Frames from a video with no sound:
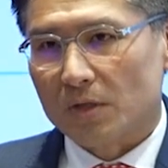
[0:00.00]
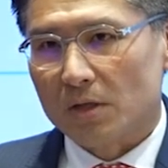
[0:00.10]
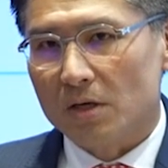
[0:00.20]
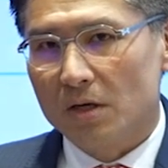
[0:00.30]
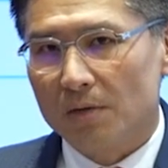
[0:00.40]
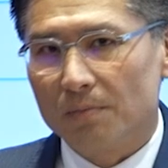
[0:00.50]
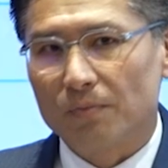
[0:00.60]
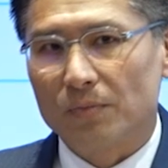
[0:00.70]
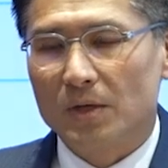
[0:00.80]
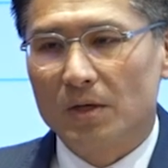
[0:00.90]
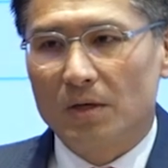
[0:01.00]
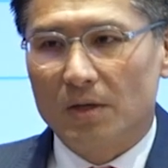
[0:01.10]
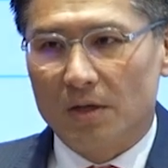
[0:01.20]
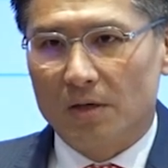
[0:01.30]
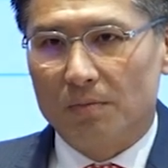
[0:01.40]
I
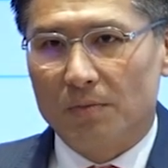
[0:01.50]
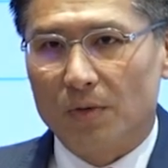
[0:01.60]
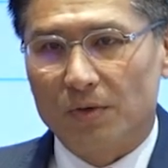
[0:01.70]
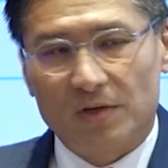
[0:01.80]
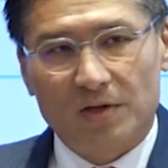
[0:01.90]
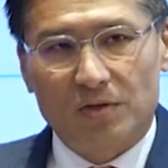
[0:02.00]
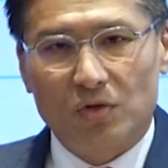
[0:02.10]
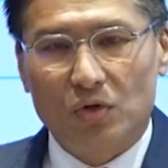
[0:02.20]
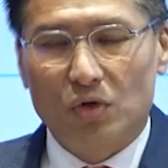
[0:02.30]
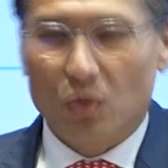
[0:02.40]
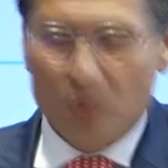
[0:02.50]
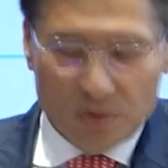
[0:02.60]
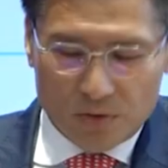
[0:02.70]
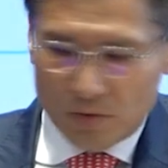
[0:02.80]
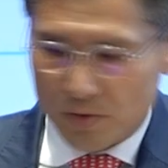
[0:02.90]
would say,
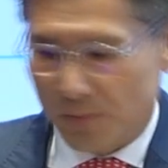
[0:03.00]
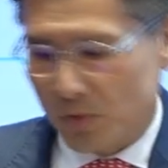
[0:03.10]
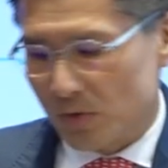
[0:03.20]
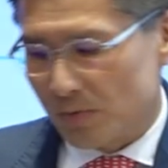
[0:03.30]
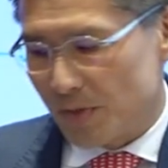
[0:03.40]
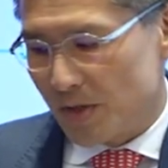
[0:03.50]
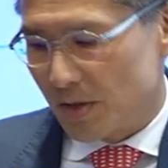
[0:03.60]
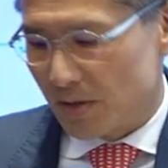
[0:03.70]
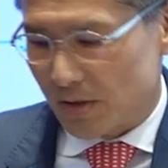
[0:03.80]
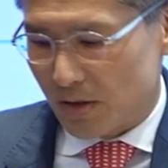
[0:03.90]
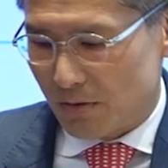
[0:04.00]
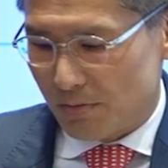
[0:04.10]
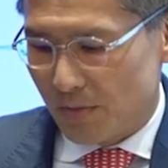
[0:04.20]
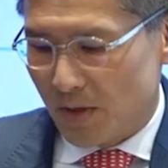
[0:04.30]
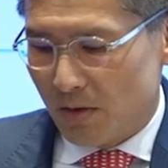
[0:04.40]
token or cryptos being
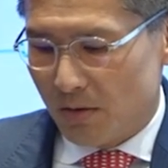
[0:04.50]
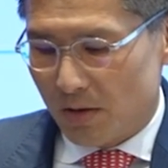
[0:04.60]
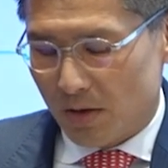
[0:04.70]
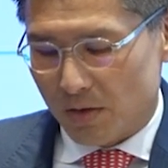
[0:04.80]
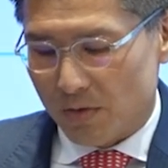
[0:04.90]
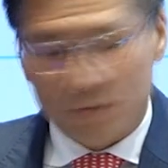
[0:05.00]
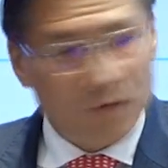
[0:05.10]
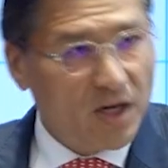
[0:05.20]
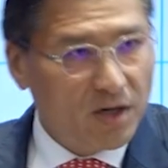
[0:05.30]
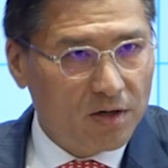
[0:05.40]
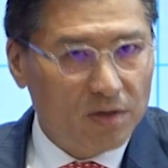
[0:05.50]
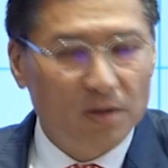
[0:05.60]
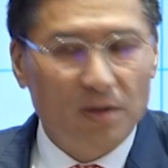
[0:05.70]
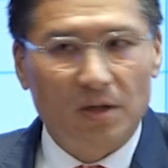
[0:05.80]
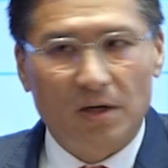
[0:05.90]
created.
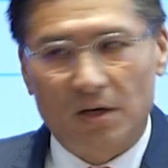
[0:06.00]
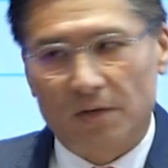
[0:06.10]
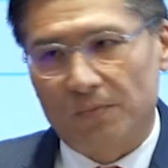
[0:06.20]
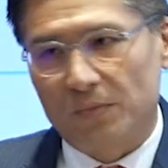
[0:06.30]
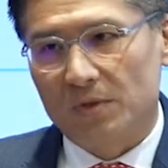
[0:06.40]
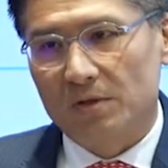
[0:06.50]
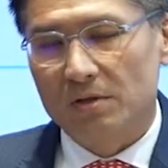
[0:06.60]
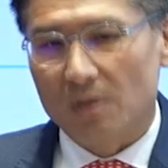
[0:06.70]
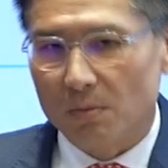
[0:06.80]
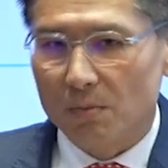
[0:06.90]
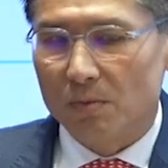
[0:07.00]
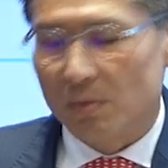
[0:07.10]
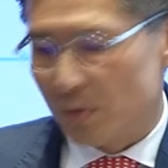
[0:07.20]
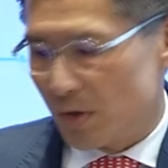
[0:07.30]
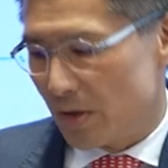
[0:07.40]
Some
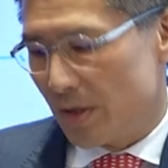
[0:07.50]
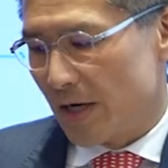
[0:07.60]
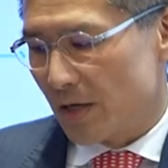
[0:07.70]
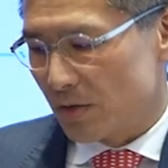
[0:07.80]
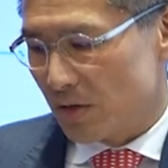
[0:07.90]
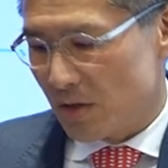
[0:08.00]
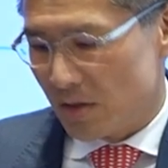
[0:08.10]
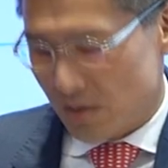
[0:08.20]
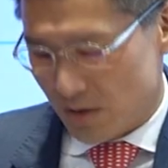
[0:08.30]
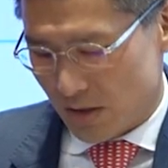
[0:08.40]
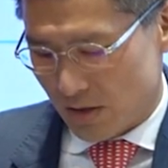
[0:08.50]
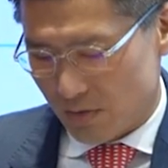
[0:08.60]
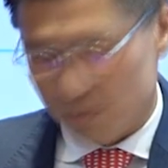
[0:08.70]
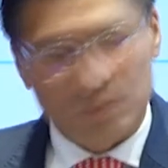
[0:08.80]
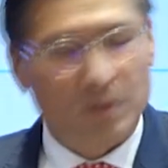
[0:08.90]
were actually
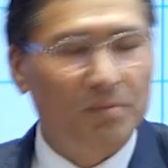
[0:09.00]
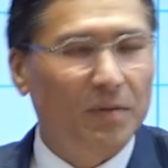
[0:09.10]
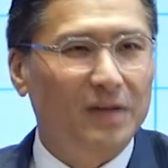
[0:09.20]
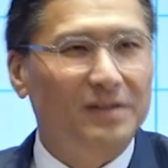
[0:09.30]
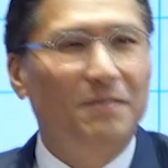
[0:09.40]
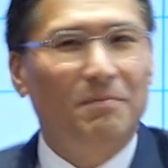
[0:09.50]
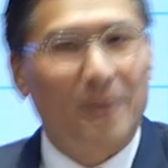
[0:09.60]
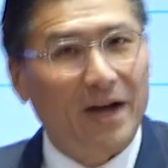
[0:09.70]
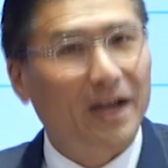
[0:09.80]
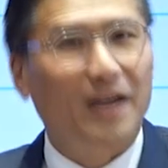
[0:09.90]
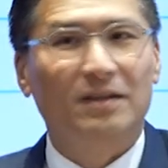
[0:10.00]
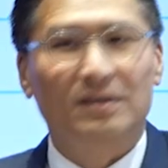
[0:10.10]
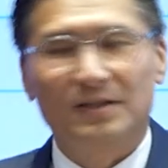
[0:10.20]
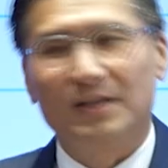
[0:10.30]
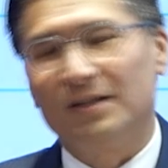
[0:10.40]
run by some bank
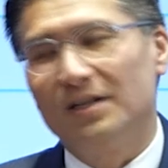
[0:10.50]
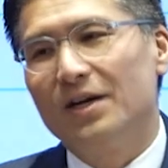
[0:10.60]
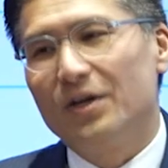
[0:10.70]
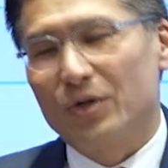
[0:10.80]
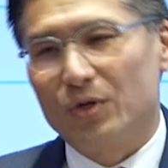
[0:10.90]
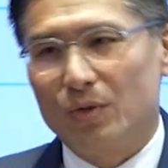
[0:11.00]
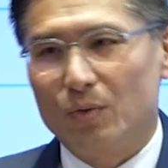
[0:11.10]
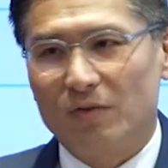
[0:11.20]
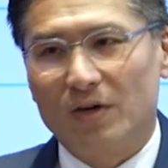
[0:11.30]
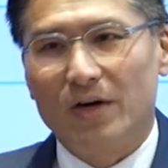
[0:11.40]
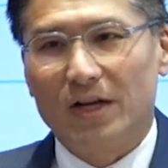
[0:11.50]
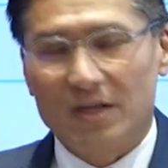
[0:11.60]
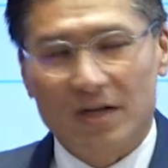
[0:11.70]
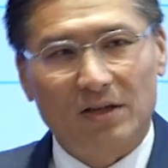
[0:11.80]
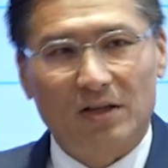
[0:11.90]
actors and, without
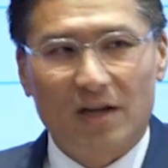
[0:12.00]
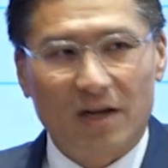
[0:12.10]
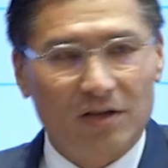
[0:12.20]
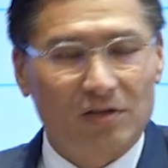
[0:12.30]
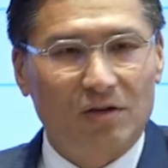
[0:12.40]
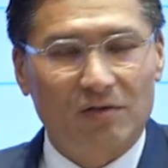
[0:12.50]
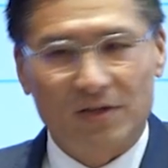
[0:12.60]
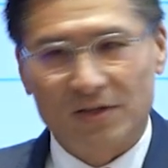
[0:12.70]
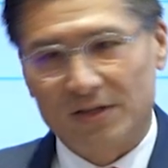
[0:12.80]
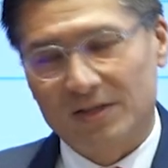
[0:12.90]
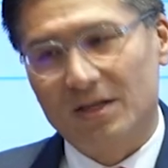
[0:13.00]
any underlying services